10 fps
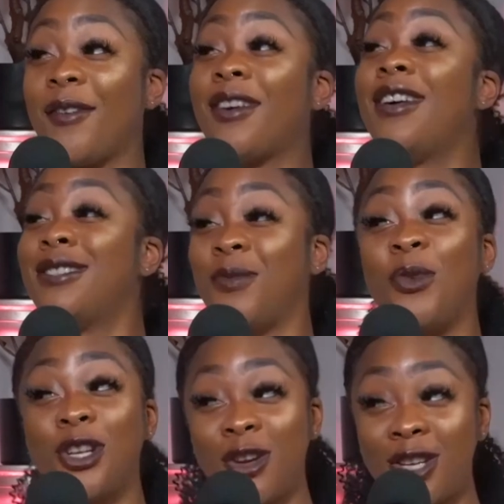because
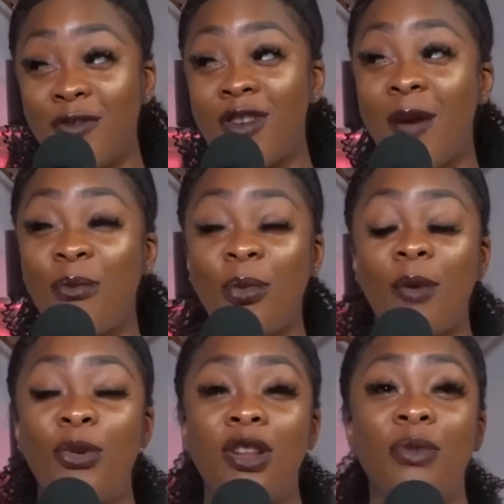we're a different type
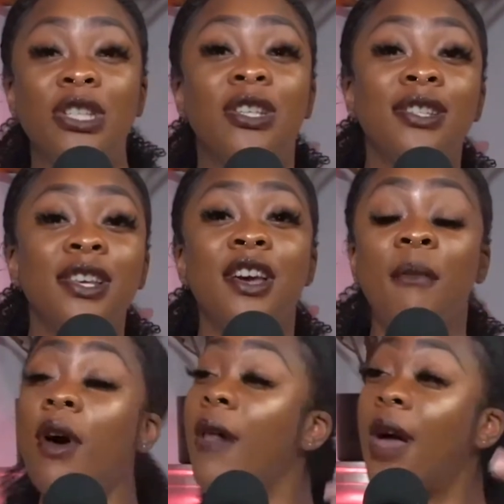of breed of bitches.
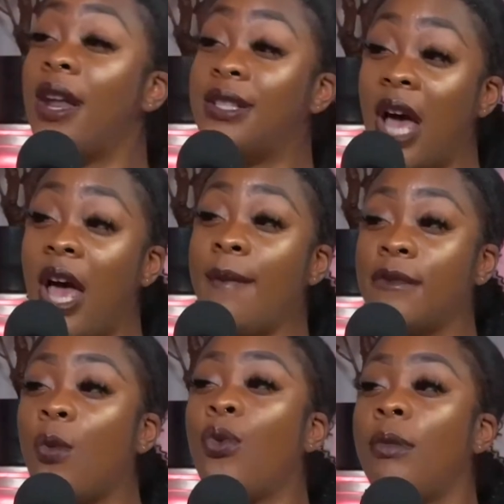But a lot of times
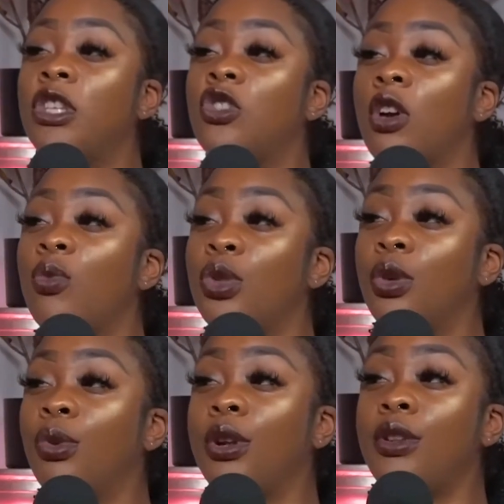women struggle with
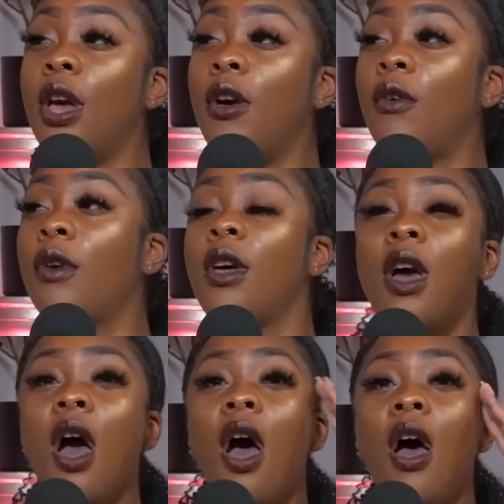the word no.
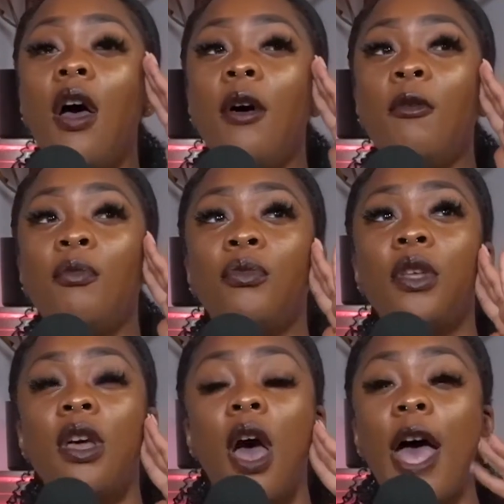
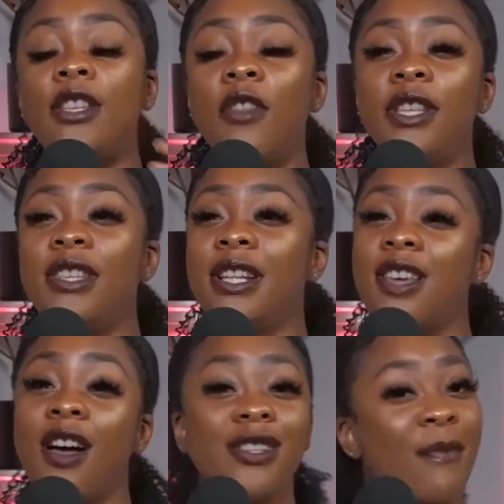I saw this
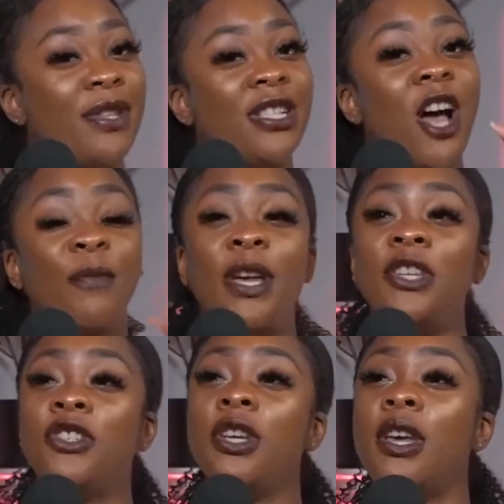TikTok because I'm a TikTok
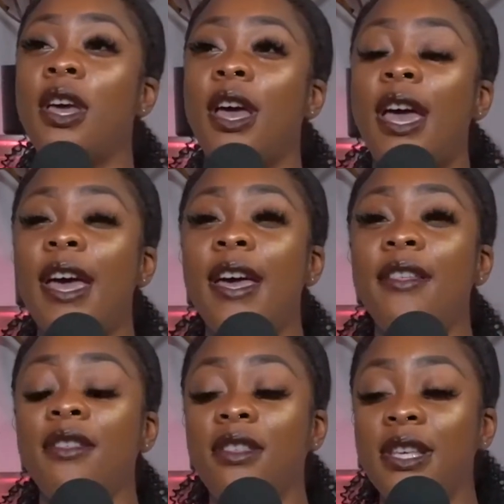bitch.
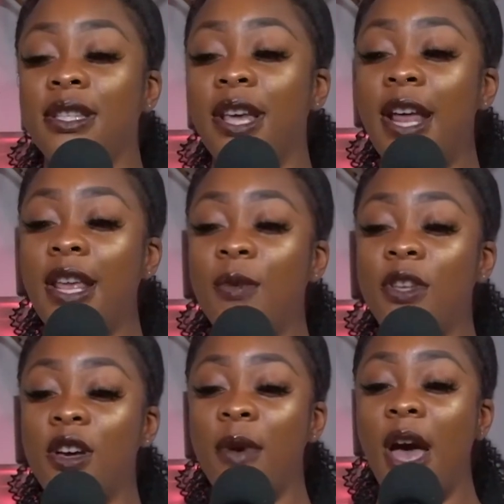And this lady was
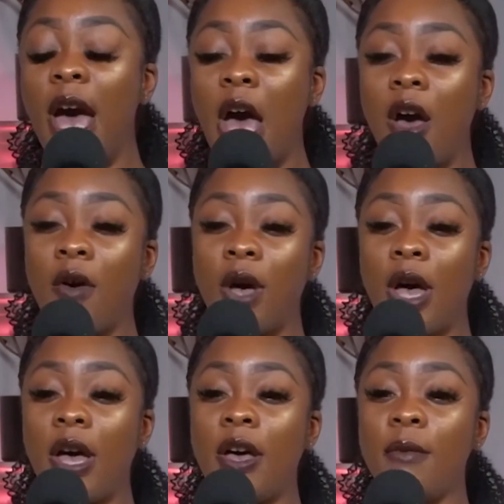talking about
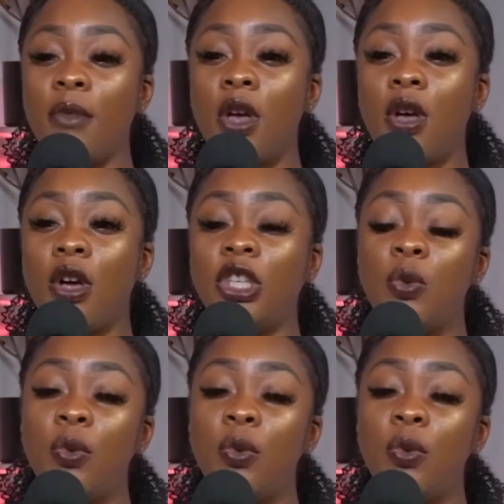how she